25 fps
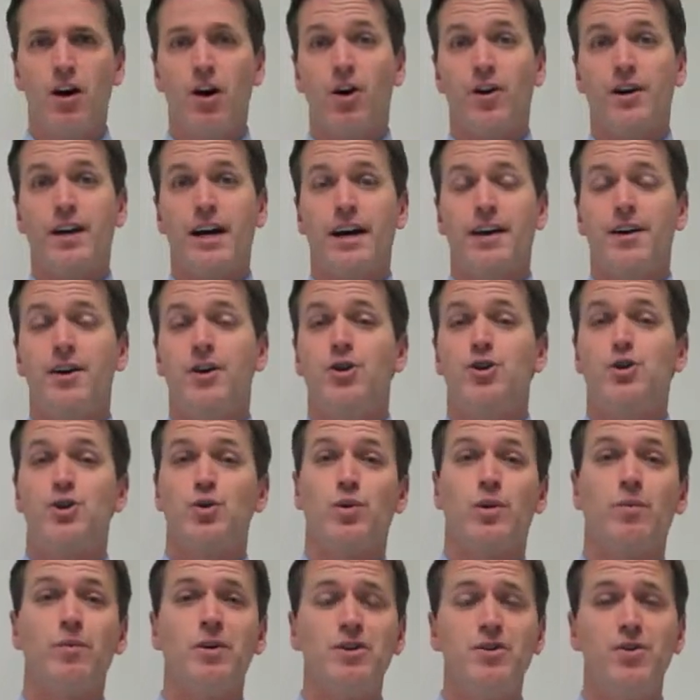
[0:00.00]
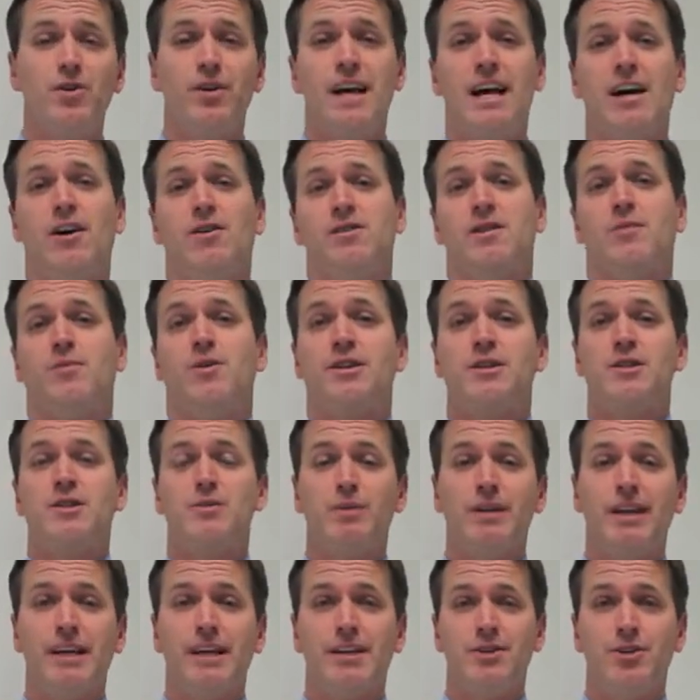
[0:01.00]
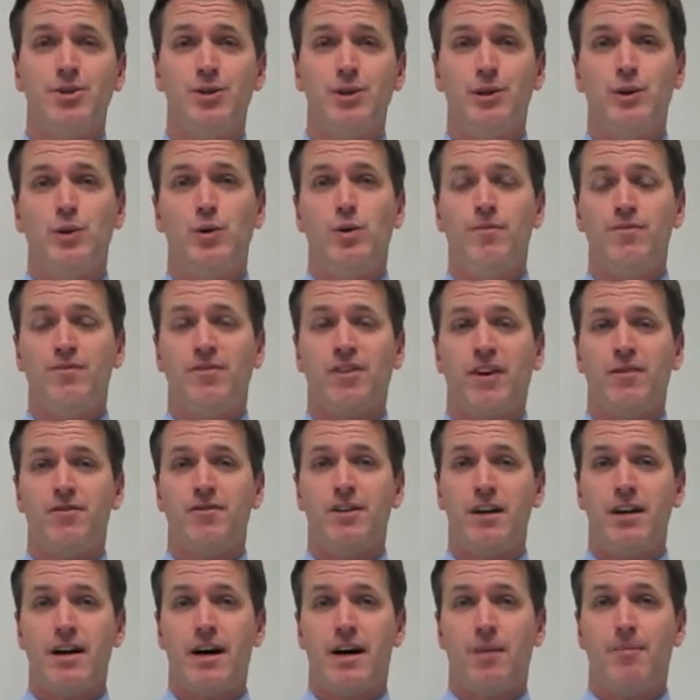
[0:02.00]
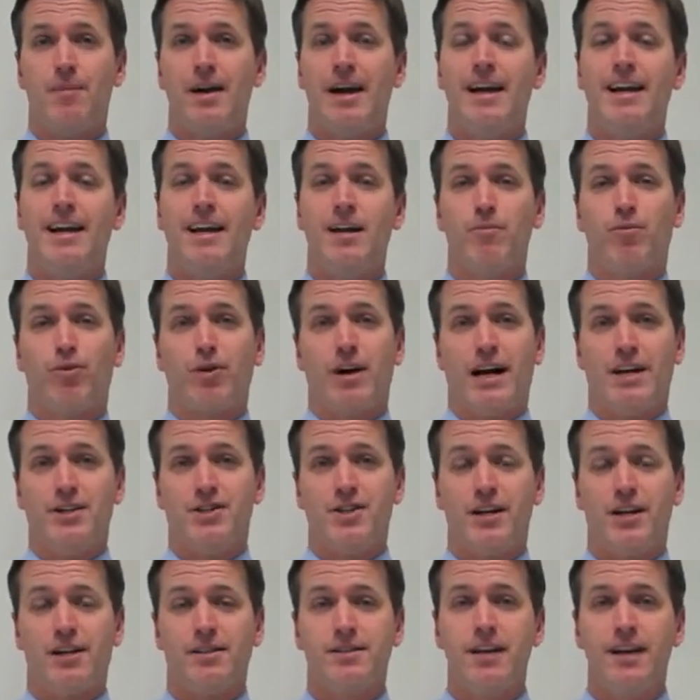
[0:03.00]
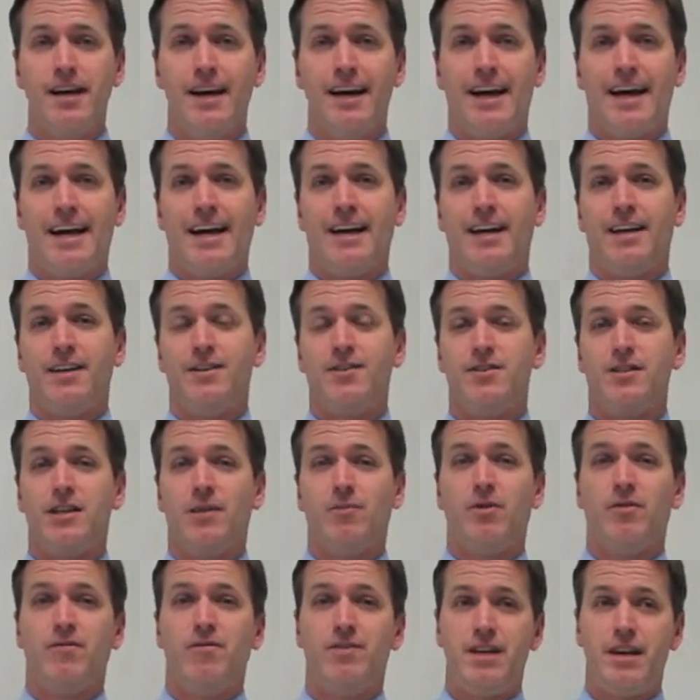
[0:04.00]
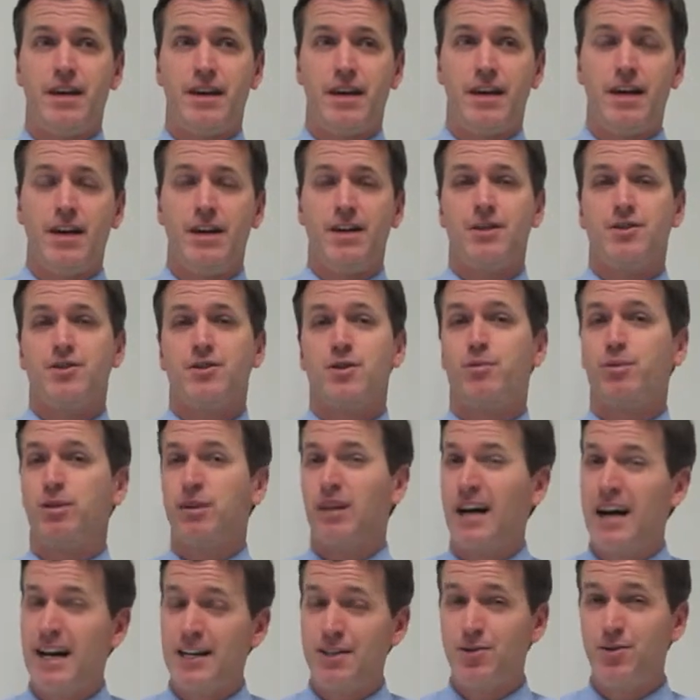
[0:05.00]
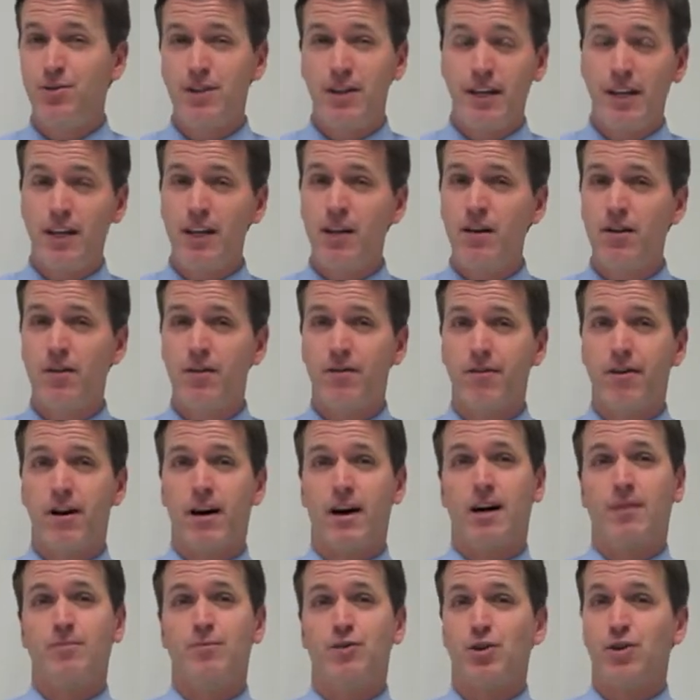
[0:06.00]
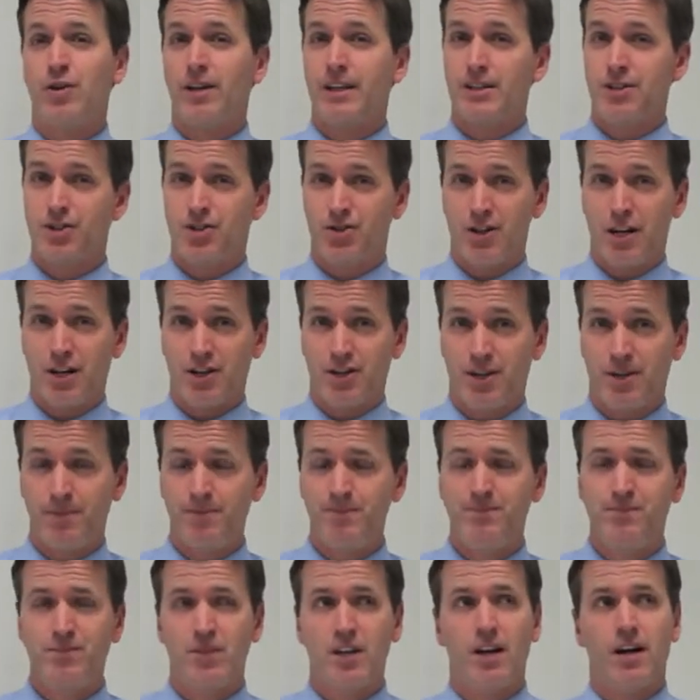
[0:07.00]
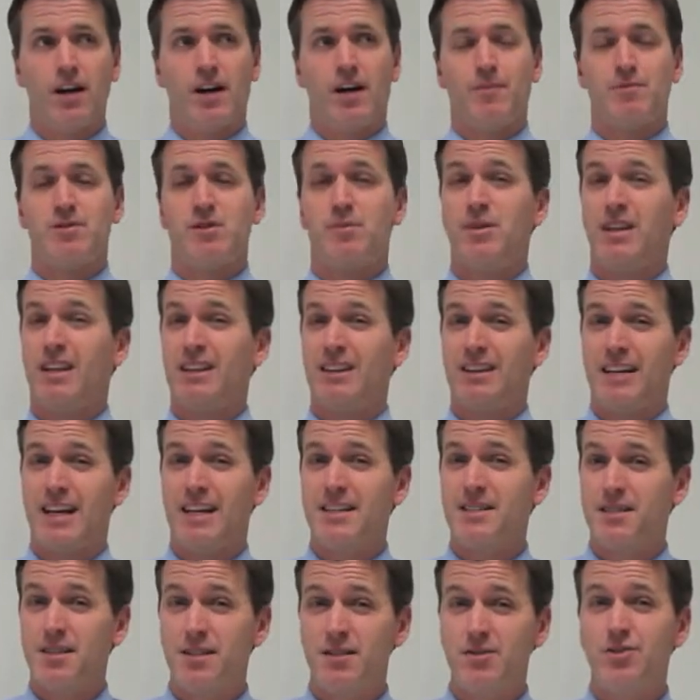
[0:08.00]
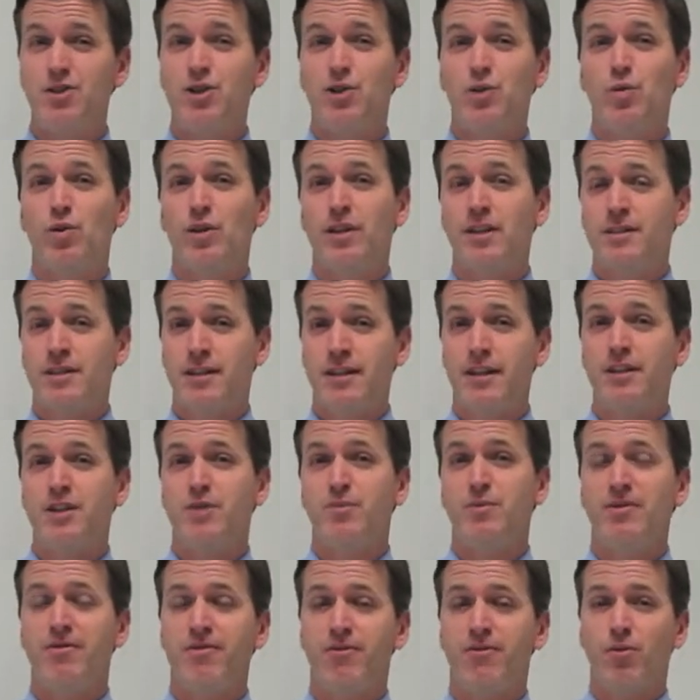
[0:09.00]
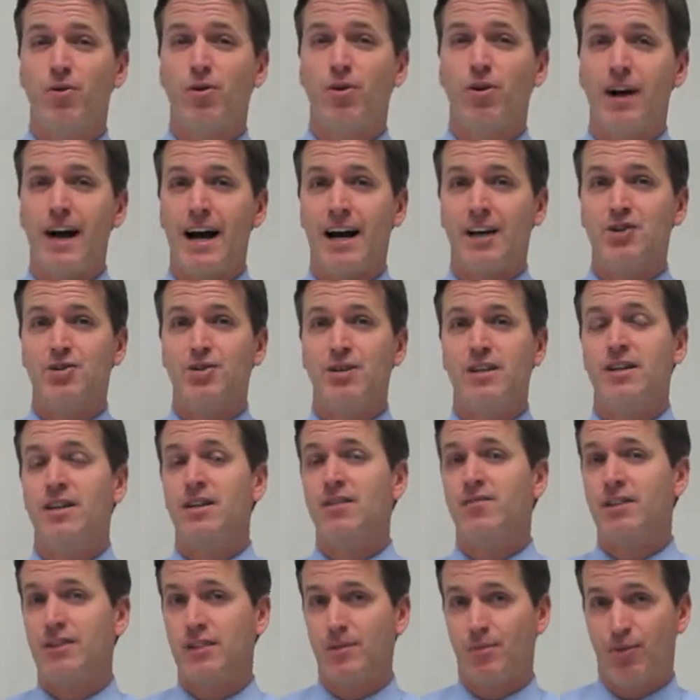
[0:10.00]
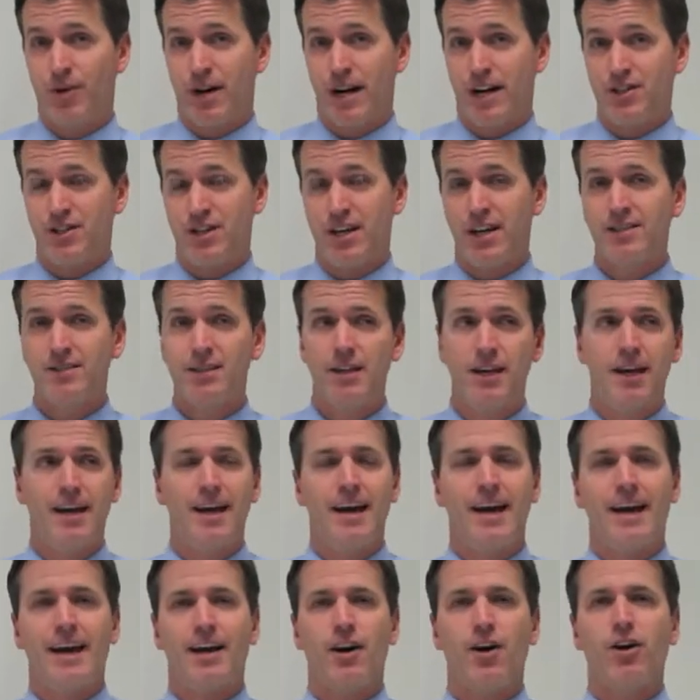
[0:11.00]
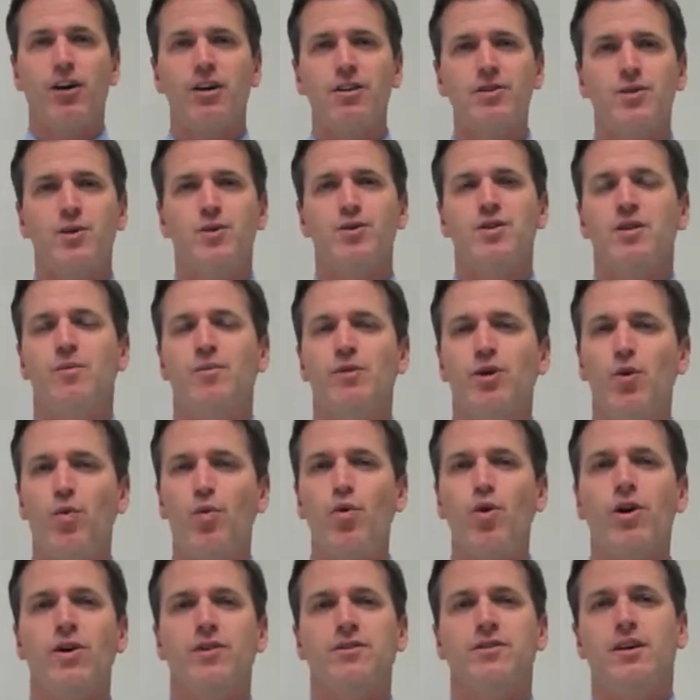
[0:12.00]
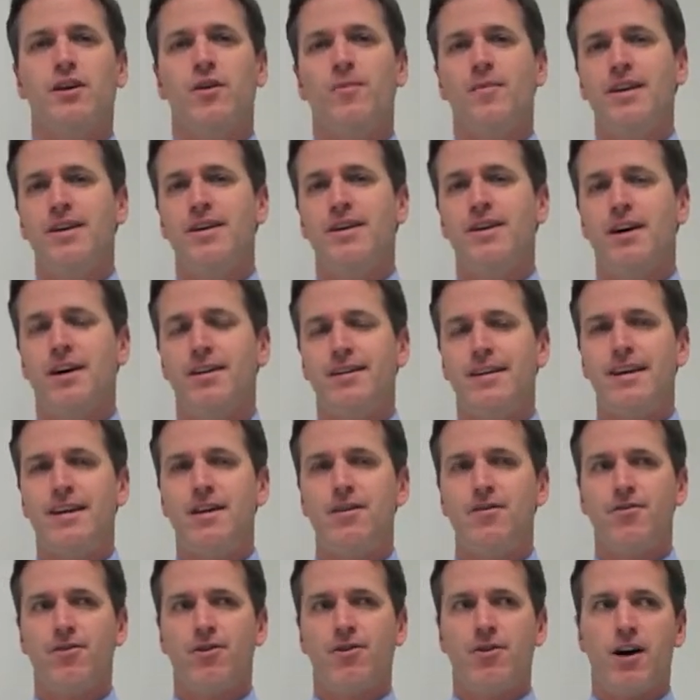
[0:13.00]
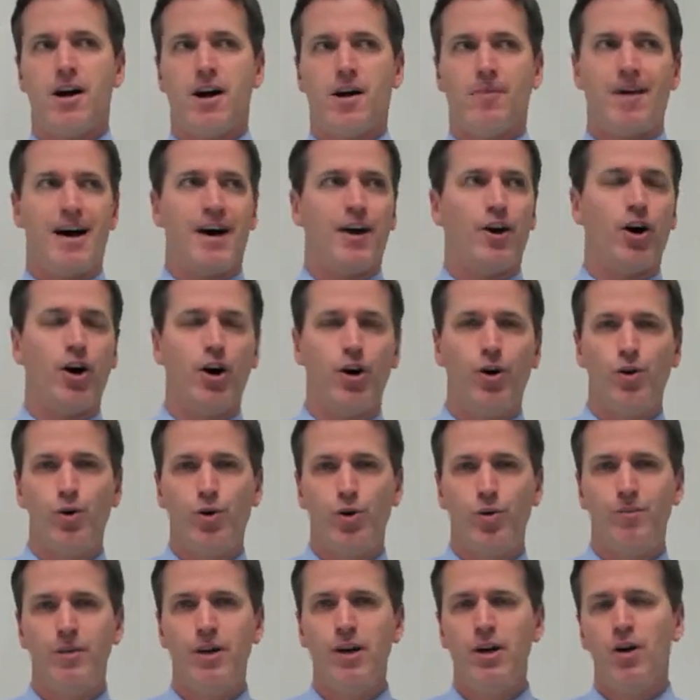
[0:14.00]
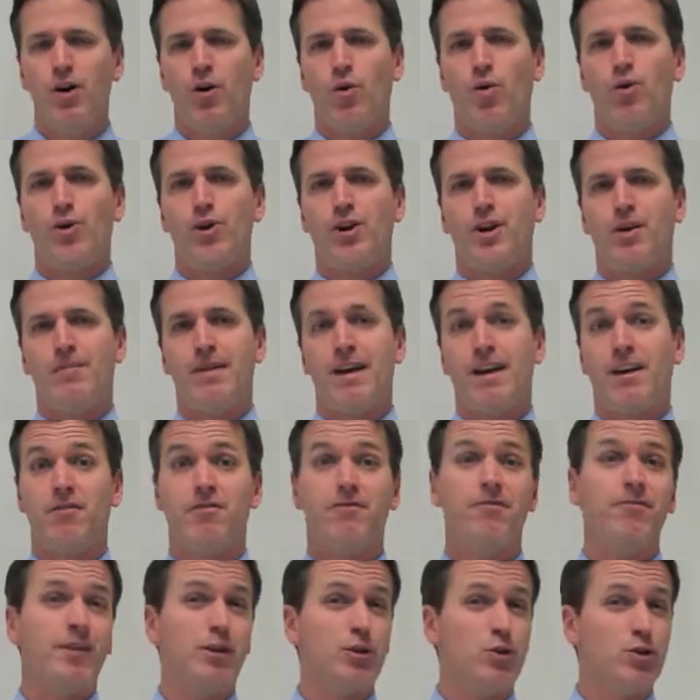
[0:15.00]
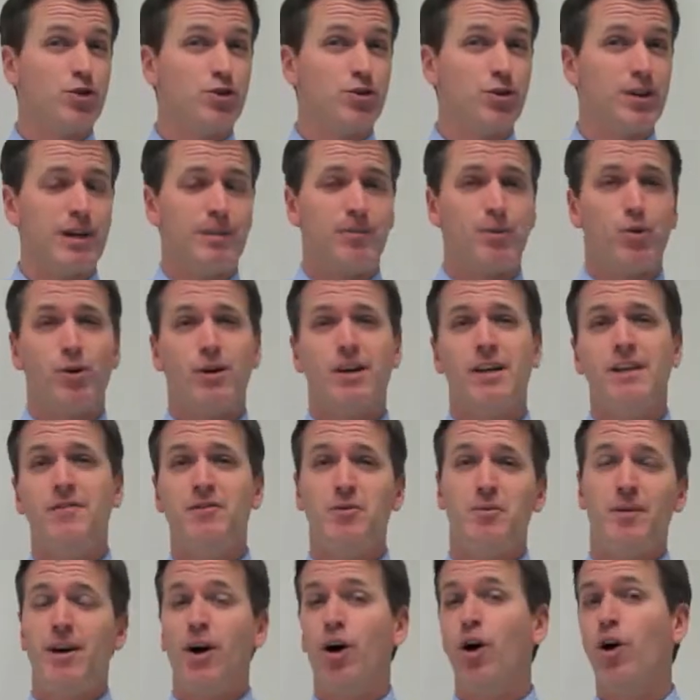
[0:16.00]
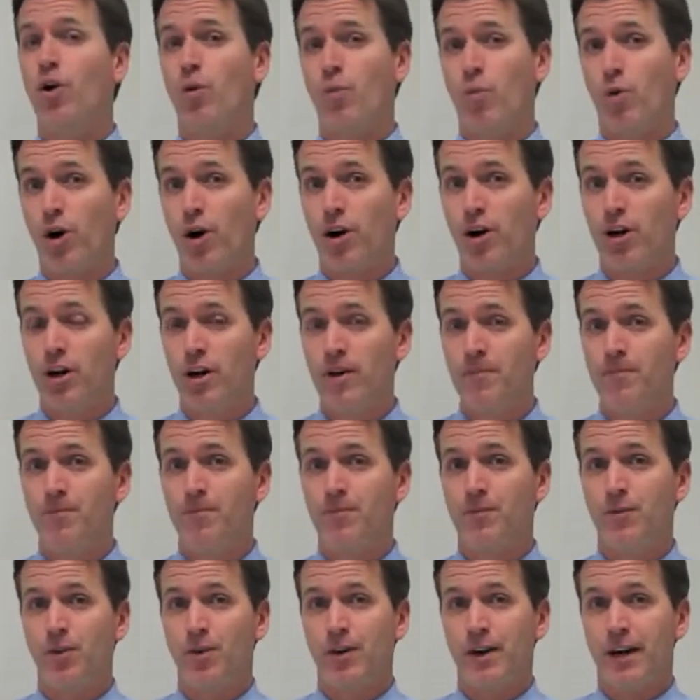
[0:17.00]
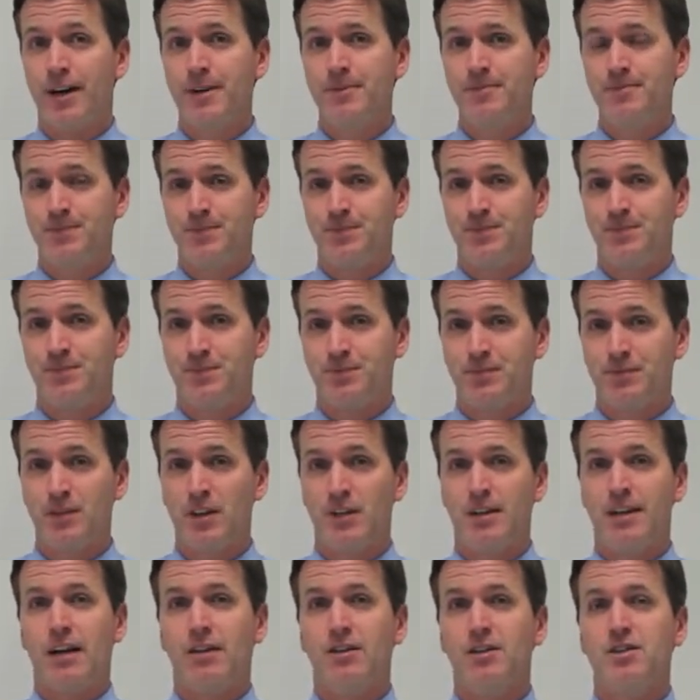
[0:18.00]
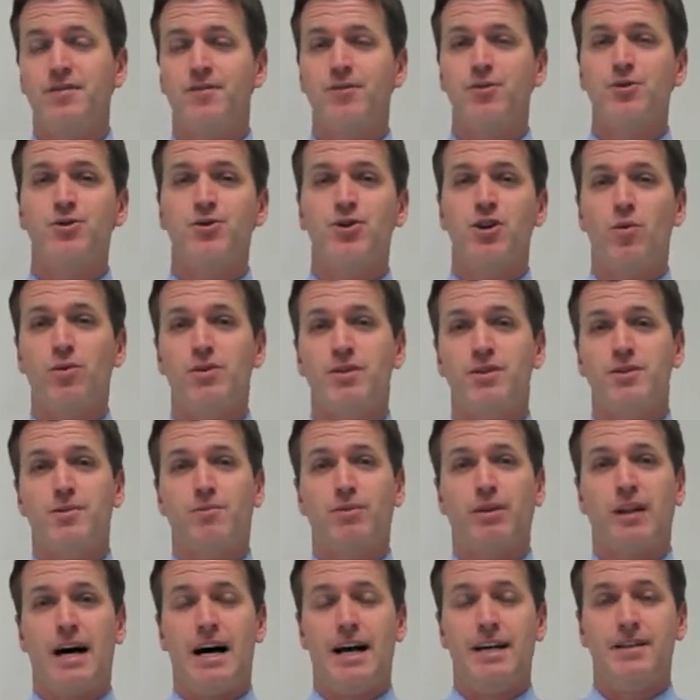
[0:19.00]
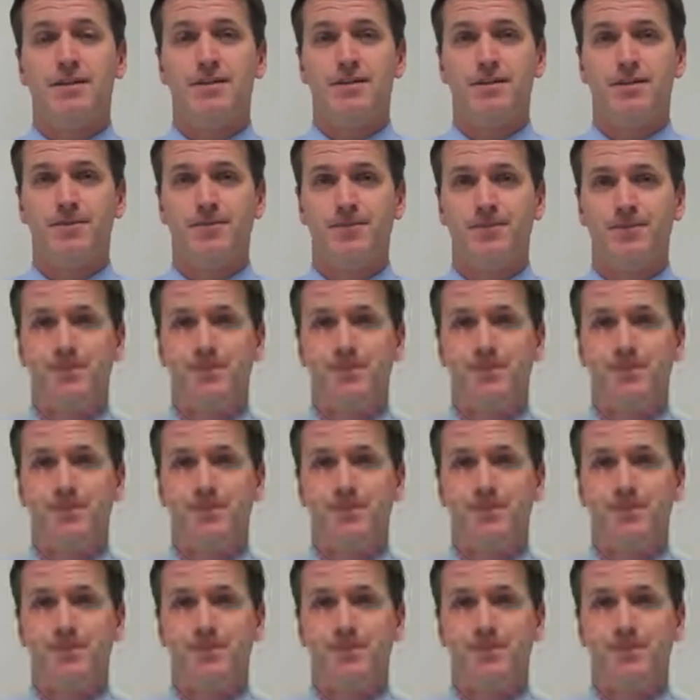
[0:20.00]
Okay, so what I'm going to do now is I'm going to explain to you the painting project and some of the supplies you need during instruction, some of the lessons you want to teach before actually giving the project, and also some of the work that can be done either at home, or you can make it a field trip, or it can even be homework. Okay? Now let's first start with the supplies.